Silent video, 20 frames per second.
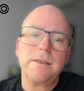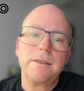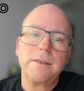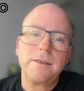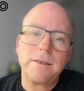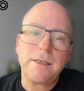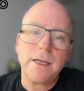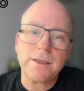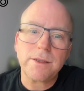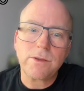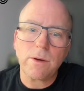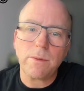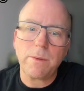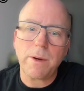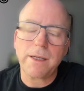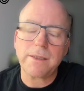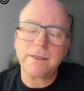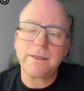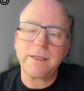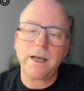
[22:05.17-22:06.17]

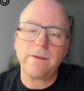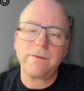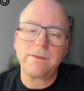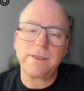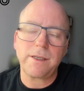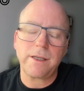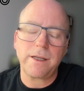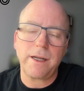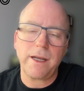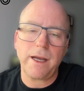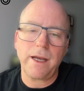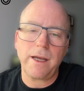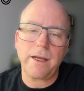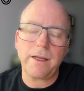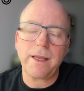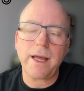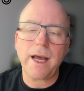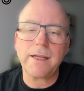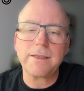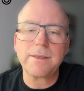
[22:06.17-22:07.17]
Distrobot Saves the Day.
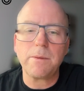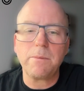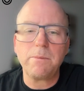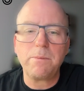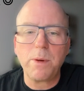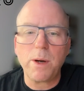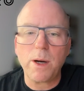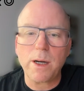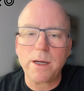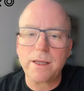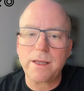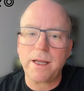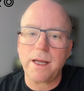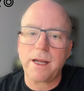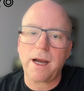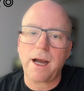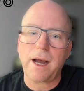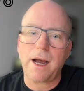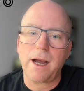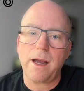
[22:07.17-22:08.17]
That's a book
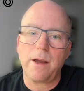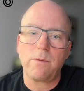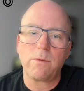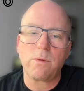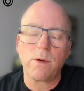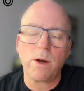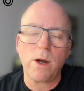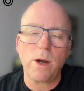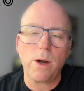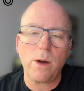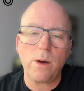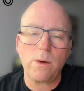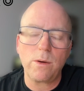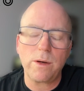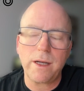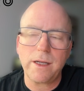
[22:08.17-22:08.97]
that I wrote.